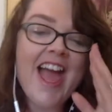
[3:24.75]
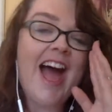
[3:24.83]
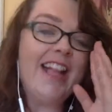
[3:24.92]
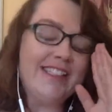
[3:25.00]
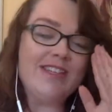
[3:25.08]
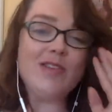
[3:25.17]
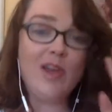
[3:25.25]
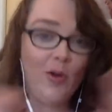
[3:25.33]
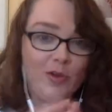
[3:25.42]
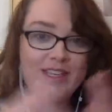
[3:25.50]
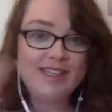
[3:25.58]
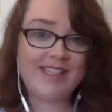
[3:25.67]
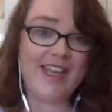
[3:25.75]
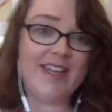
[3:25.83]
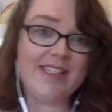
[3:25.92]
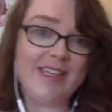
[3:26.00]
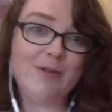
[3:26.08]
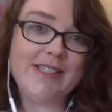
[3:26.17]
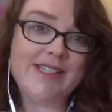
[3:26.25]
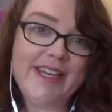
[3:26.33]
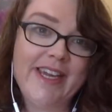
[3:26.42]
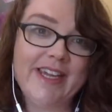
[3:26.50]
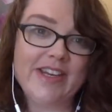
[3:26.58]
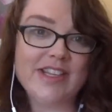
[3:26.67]
And so the only sales he was
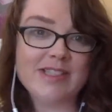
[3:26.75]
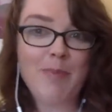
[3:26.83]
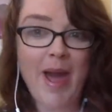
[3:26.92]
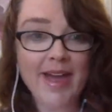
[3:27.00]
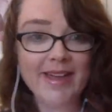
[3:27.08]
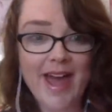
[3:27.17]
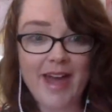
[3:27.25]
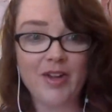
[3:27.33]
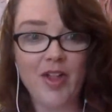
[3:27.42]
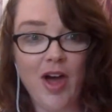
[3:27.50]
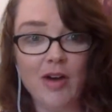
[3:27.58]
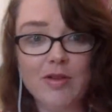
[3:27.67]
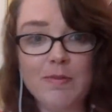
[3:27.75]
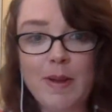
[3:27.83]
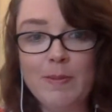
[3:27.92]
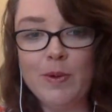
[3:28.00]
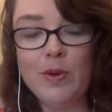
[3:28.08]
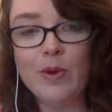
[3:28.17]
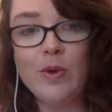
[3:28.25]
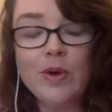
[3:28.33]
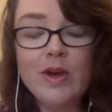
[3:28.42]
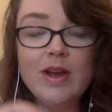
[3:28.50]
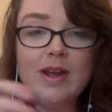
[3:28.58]
seeing in his back catalog was people who